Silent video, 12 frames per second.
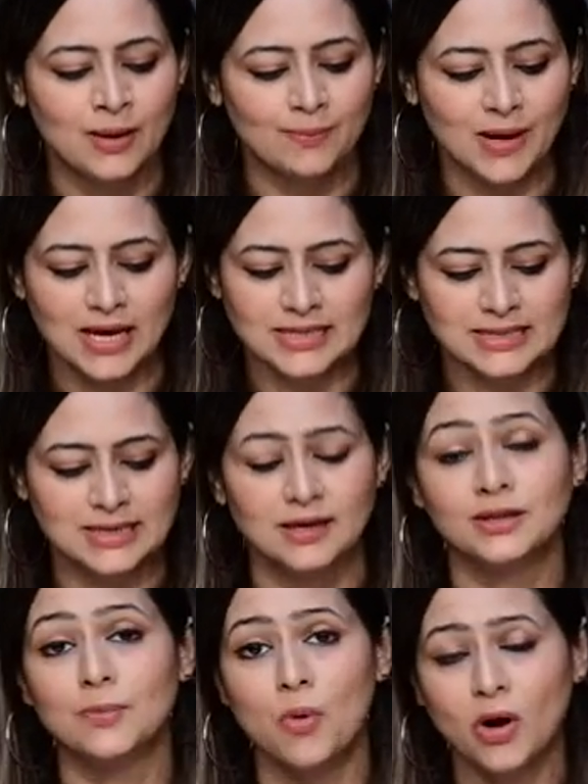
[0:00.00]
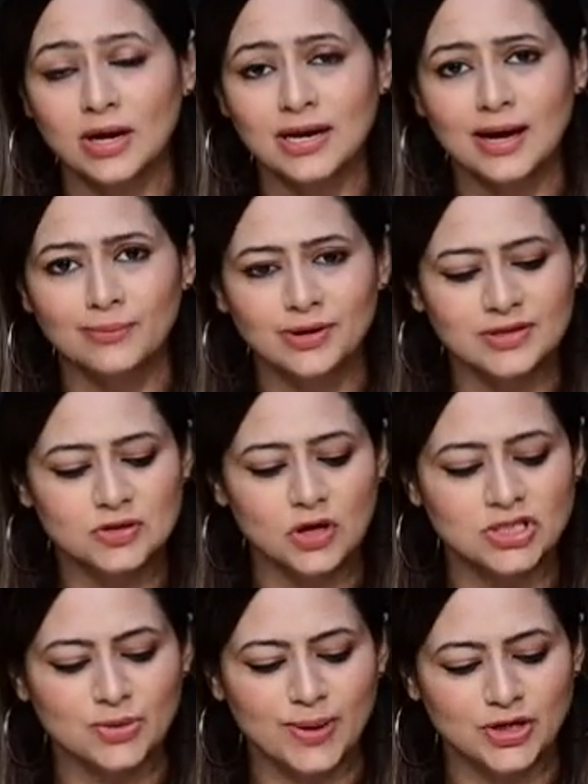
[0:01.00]
Plus the model number is
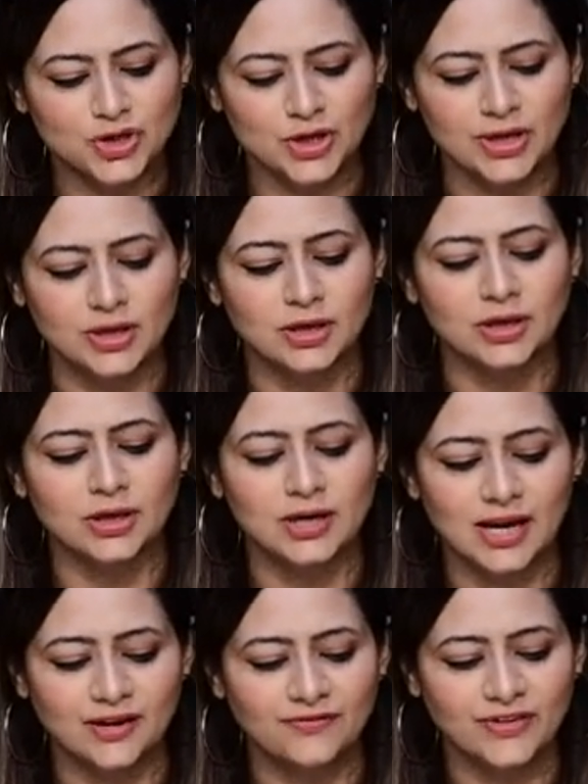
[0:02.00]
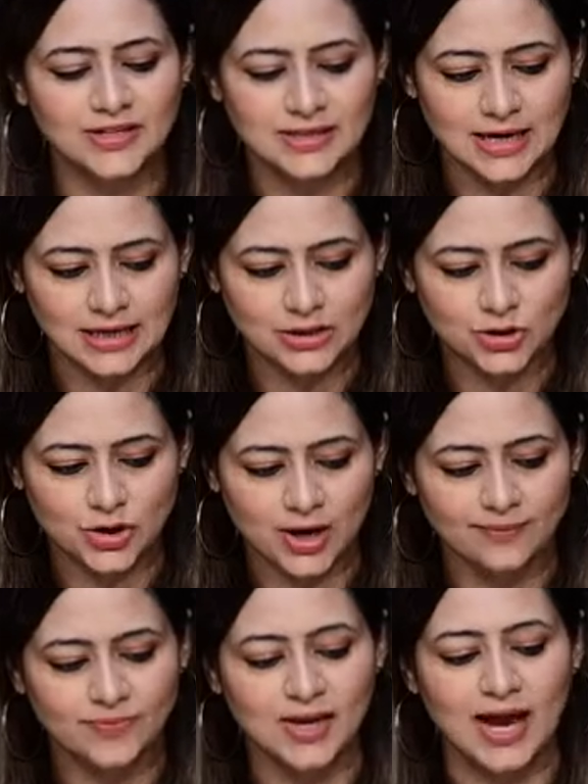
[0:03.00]
also mentioned here, ColorFit
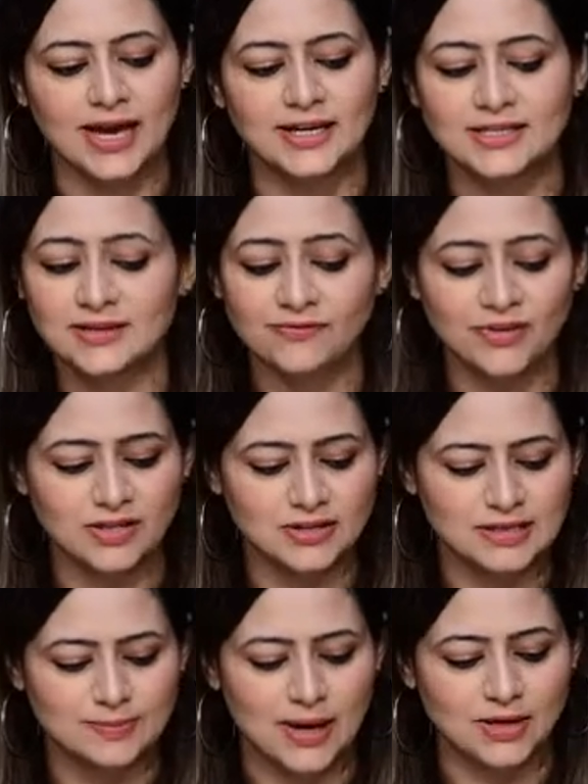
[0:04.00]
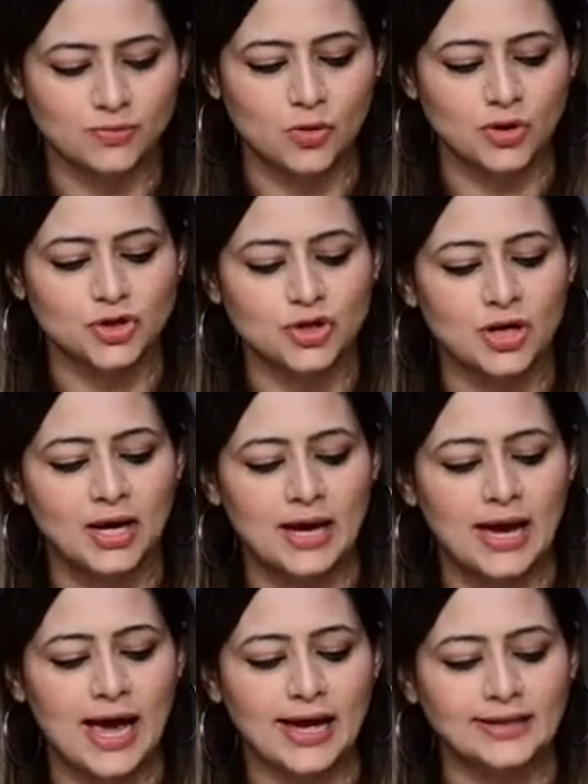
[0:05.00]
Ultra. And it's a fitness smartwatch.
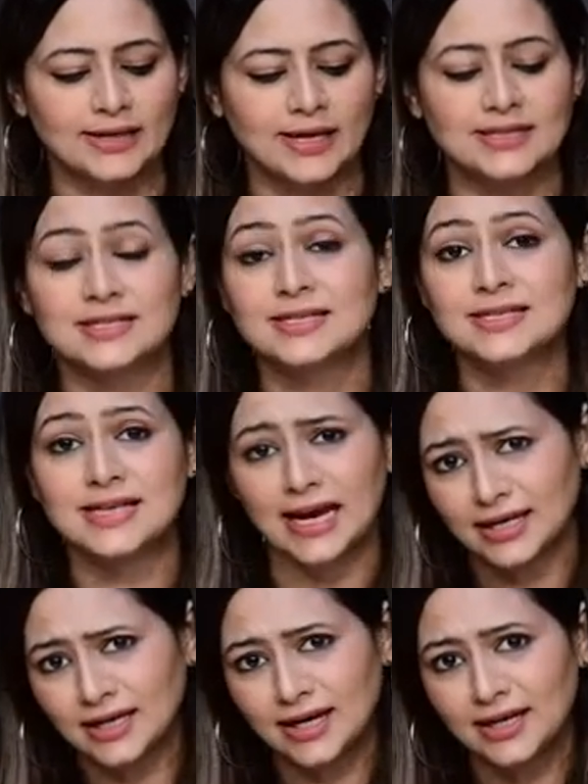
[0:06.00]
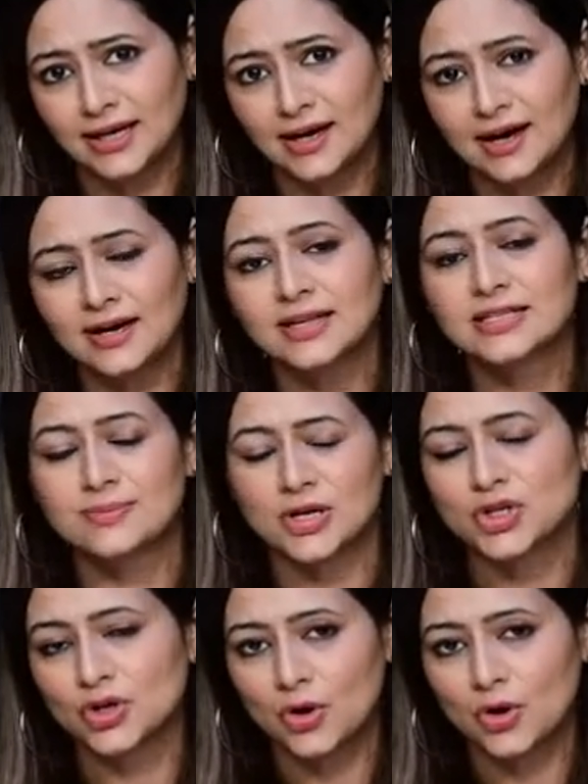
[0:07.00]
And it's designed in India. It's mentioned